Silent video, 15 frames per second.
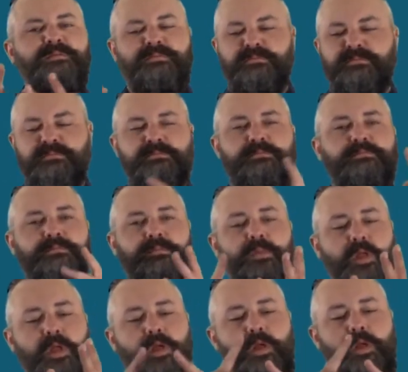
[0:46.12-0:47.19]
The Oxford
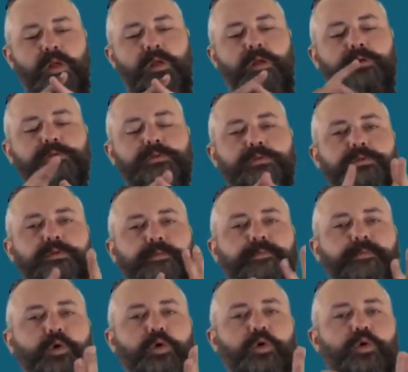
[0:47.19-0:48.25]
Dictionary reference
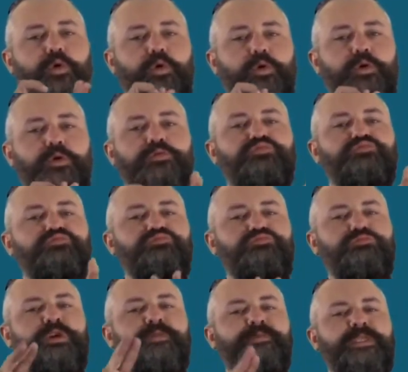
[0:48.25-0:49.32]
for the term biohazard
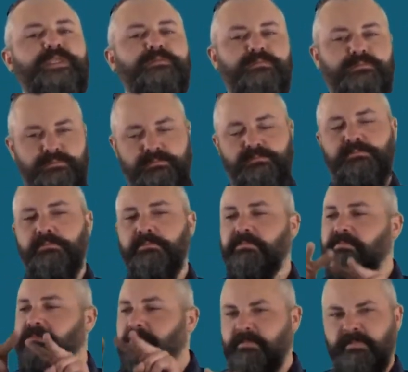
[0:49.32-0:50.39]

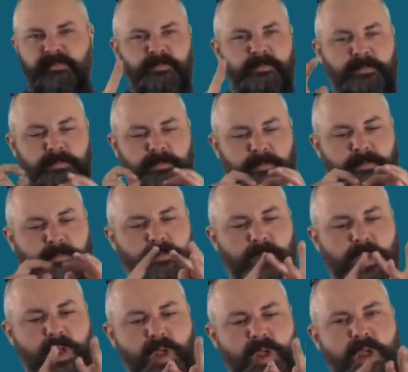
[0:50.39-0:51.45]
states a
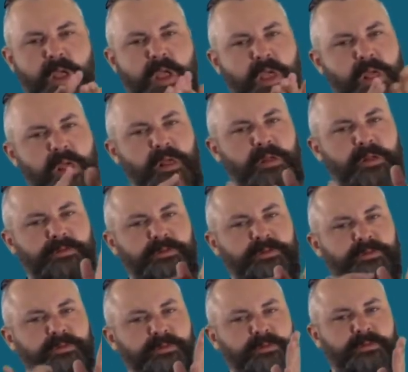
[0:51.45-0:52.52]
biological or chemical
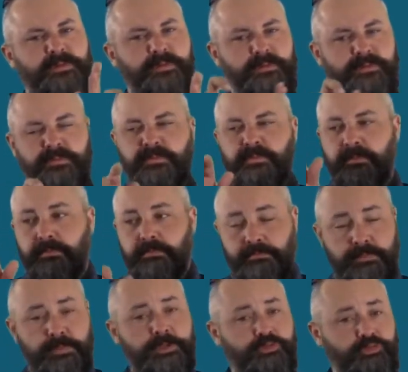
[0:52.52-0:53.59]
agent that is harmful
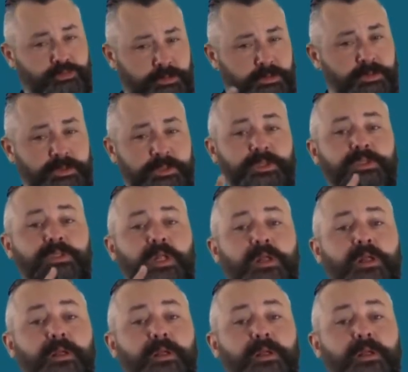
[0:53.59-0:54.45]
or endangers life.